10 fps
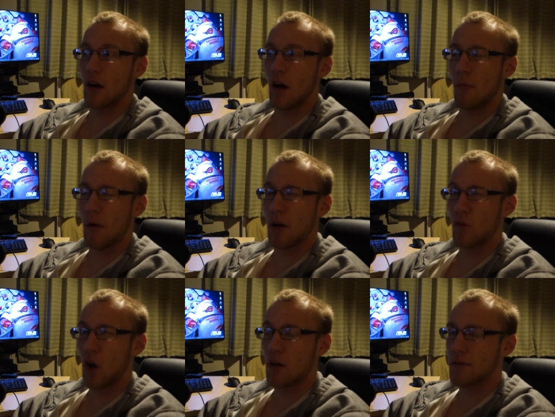I might have
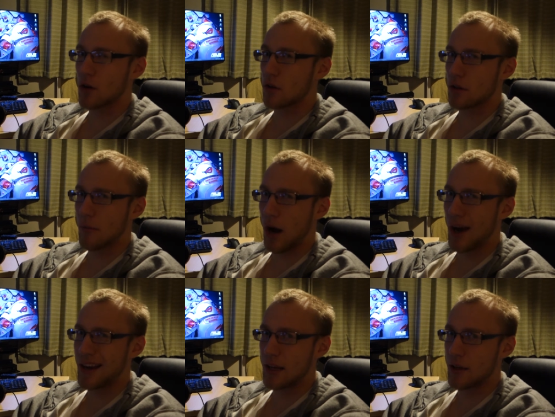not overclocked them
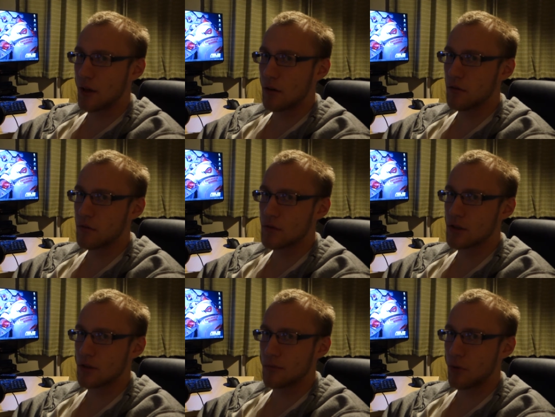highly enough
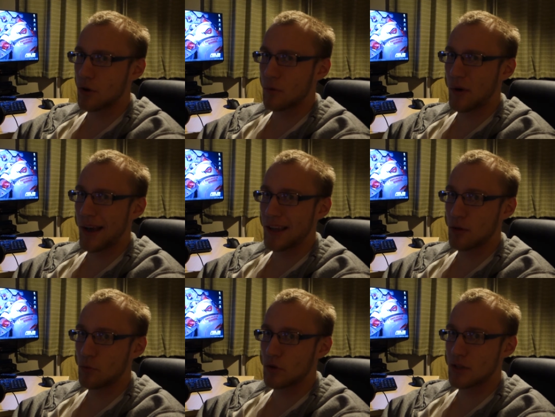to the point where you
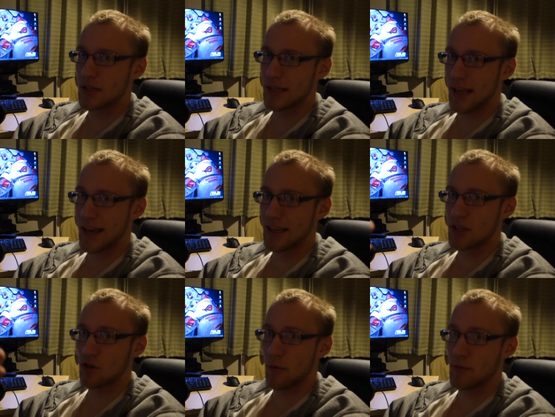would see that in
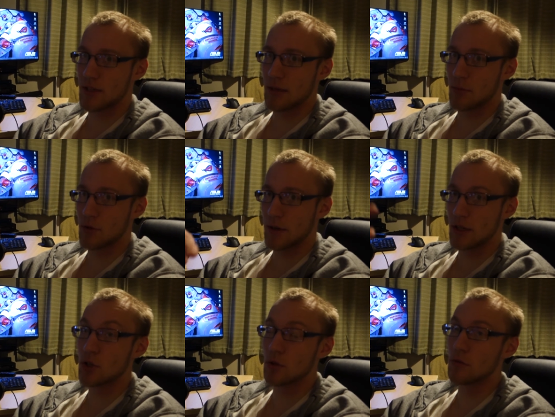discrepancy between
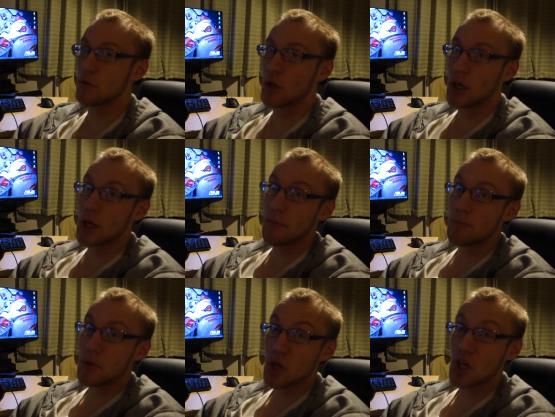two,
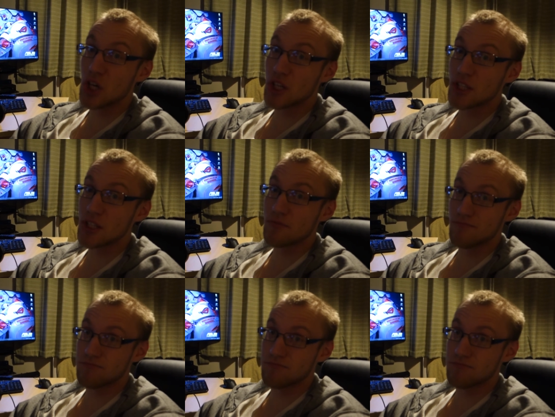but